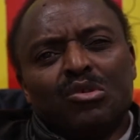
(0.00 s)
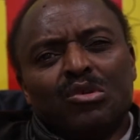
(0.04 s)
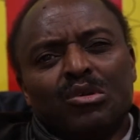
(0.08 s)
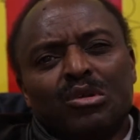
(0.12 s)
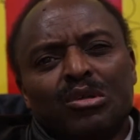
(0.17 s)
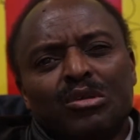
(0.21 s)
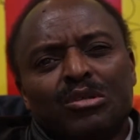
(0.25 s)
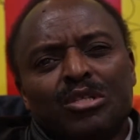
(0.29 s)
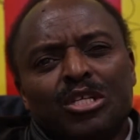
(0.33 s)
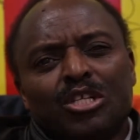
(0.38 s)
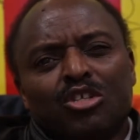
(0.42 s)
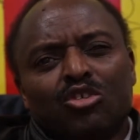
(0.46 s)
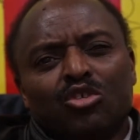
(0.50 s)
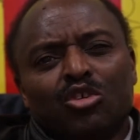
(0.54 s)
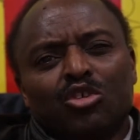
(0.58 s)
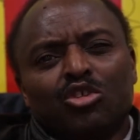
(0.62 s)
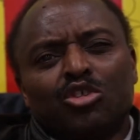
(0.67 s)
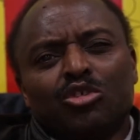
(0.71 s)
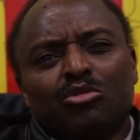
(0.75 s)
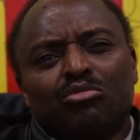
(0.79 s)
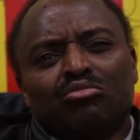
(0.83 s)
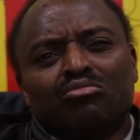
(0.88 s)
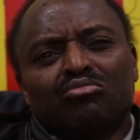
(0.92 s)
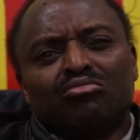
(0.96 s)
did
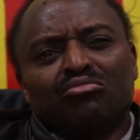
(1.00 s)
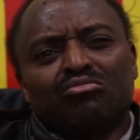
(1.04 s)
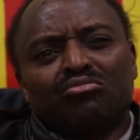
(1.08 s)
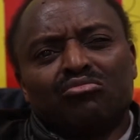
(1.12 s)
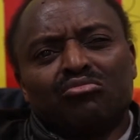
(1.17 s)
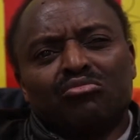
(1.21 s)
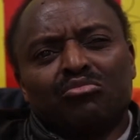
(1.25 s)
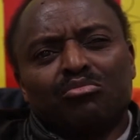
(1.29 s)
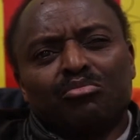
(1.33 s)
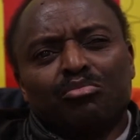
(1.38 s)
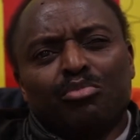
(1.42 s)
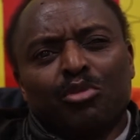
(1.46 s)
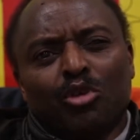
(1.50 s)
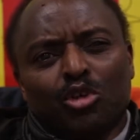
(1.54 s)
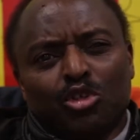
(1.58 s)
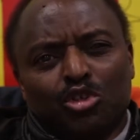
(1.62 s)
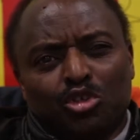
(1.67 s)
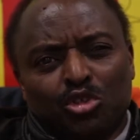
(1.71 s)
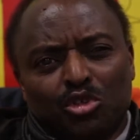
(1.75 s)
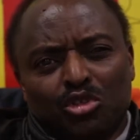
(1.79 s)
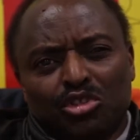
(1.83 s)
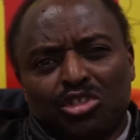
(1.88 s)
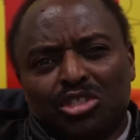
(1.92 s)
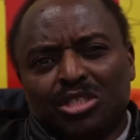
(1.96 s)
not
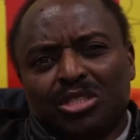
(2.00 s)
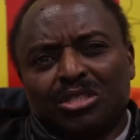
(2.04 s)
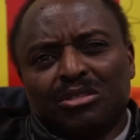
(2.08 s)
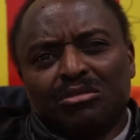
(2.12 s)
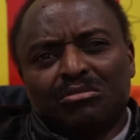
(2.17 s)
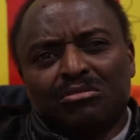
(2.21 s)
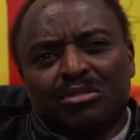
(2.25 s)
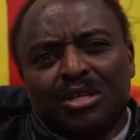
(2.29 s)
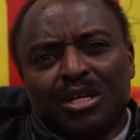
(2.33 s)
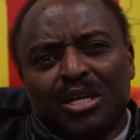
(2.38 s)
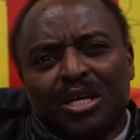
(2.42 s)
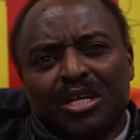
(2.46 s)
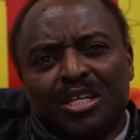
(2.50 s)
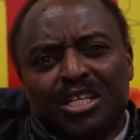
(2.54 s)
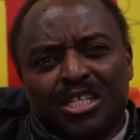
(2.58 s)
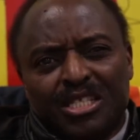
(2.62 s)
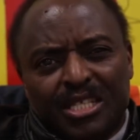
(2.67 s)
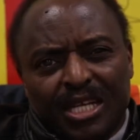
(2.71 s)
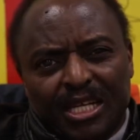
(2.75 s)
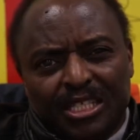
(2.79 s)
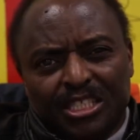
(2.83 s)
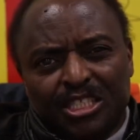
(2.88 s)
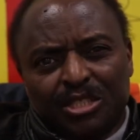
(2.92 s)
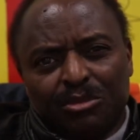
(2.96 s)
produce any
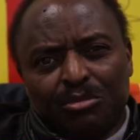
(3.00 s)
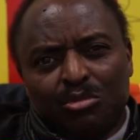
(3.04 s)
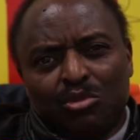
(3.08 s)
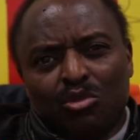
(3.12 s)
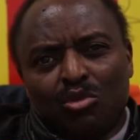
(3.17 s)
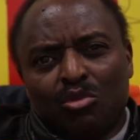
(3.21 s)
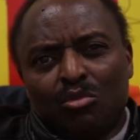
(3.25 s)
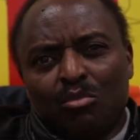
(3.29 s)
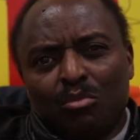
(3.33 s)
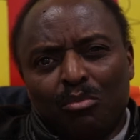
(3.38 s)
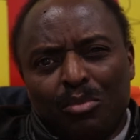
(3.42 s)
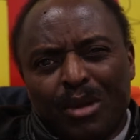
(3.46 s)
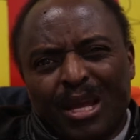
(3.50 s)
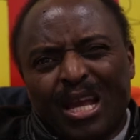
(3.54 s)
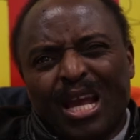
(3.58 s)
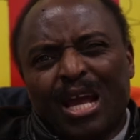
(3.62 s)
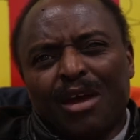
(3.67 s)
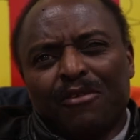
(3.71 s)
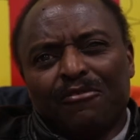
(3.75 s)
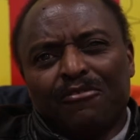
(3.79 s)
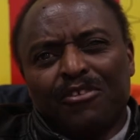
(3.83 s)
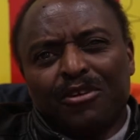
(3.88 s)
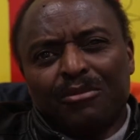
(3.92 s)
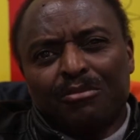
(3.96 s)
tangible
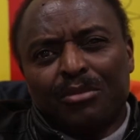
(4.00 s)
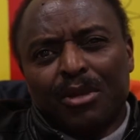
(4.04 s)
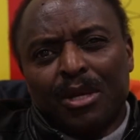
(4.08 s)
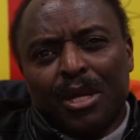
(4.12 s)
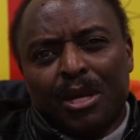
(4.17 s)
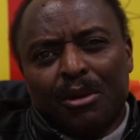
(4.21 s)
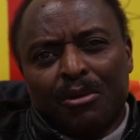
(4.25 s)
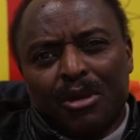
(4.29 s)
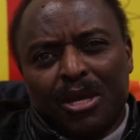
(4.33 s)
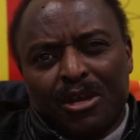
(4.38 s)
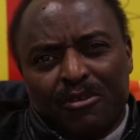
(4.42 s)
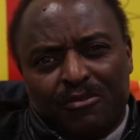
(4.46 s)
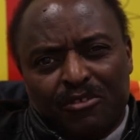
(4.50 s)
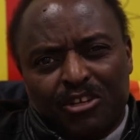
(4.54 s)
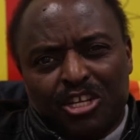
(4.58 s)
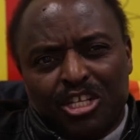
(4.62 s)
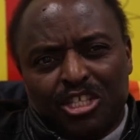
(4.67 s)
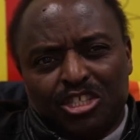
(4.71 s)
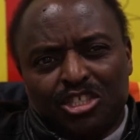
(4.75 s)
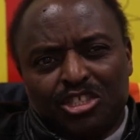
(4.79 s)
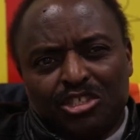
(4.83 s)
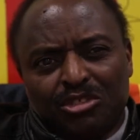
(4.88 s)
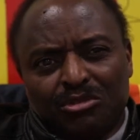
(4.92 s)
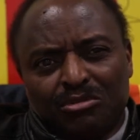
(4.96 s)
backup
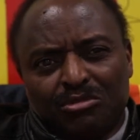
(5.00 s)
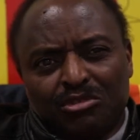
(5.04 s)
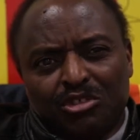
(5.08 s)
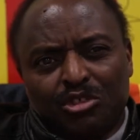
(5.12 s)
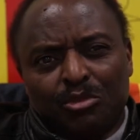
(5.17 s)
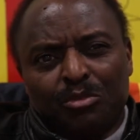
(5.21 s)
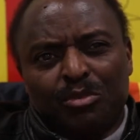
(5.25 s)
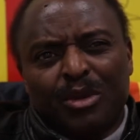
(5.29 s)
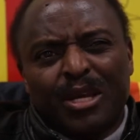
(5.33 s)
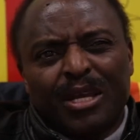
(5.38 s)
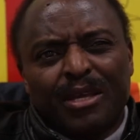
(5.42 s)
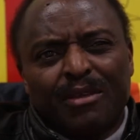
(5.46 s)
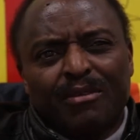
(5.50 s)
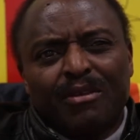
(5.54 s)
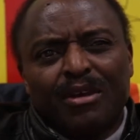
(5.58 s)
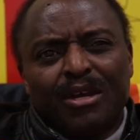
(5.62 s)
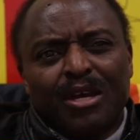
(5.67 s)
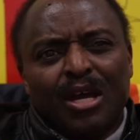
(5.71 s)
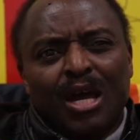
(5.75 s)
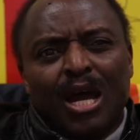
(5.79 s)
evidence to back